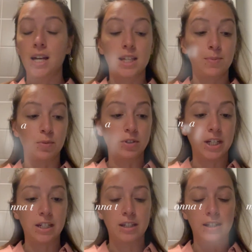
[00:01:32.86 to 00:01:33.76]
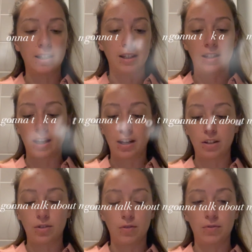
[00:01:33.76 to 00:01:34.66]
I spontaneously decided
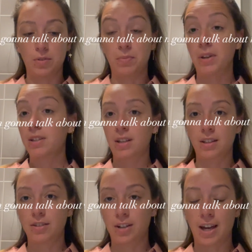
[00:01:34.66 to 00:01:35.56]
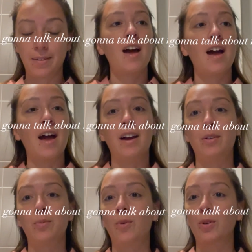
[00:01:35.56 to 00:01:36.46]
to film my Saturday
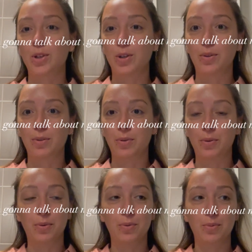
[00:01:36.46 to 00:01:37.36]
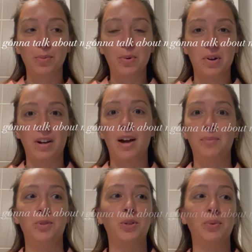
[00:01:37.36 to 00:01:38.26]
and walk you through what I'm
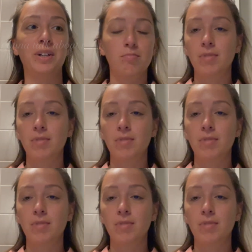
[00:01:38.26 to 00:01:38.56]
doing.